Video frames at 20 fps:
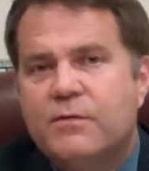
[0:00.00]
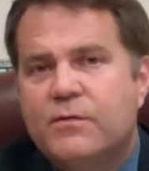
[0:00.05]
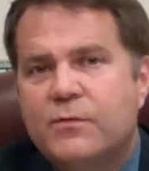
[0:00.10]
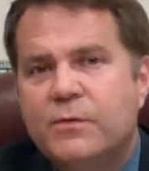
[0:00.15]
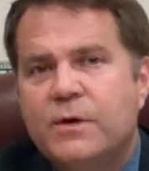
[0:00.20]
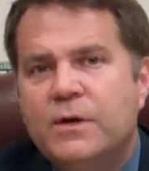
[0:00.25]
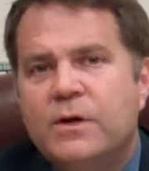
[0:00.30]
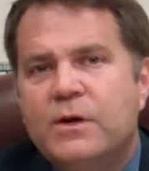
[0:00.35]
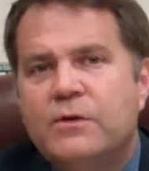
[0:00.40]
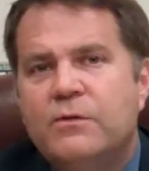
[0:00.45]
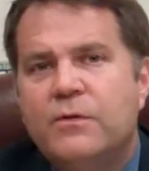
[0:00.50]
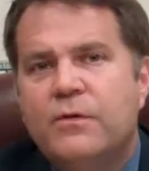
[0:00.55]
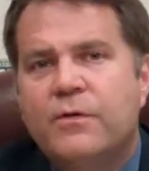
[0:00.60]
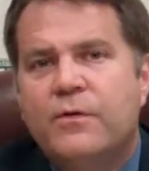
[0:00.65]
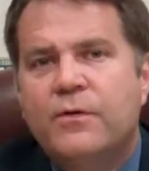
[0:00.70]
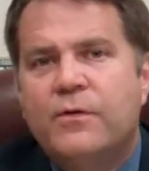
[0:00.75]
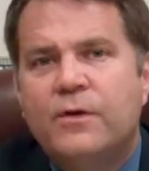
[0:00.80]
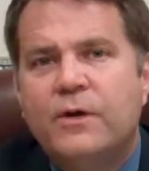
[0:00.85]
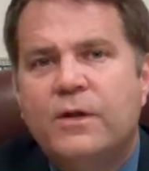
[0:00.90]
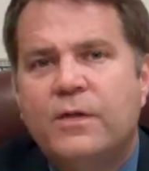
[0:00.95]

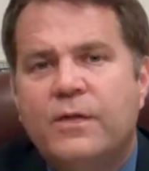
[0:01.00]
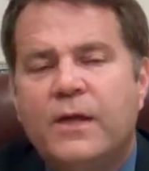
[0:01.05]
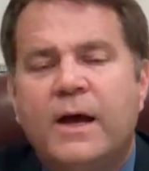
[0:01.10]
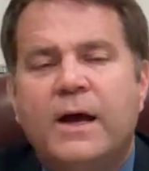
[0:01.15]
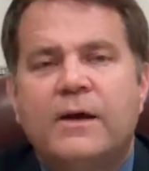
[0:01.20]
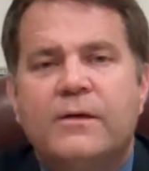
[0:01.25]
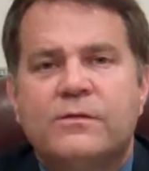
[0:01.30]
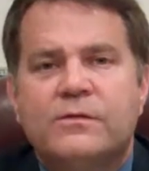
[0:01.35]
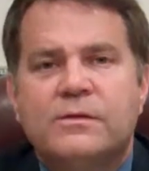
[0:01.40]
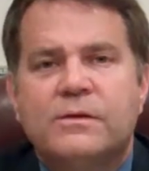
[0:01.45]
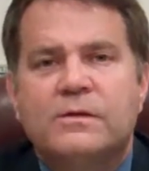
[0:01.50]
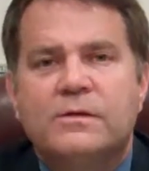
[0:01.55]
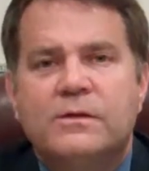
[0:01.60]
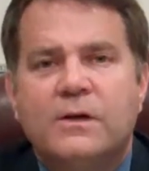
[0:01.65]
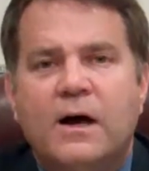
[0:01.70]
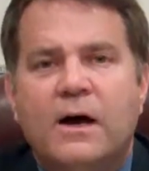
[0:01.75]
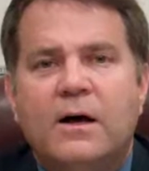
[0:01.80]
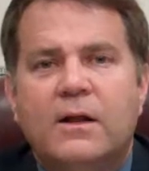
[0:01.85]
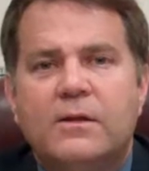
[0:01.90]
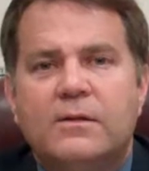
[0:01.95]

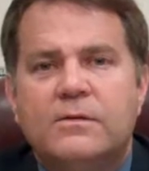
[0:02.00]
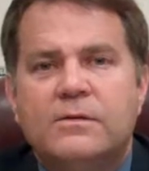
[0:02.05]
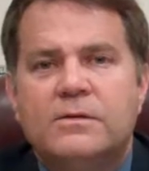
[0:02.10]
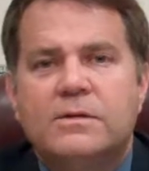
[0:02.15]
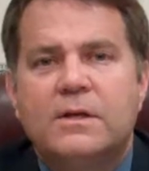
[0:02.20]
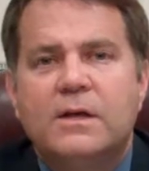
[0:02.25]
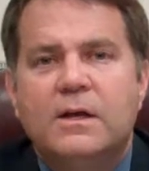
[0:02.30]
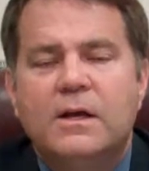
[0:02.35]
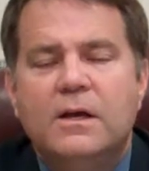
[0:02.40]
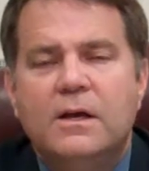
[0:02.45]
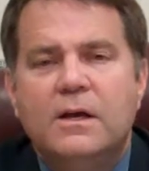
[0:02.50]
$330,000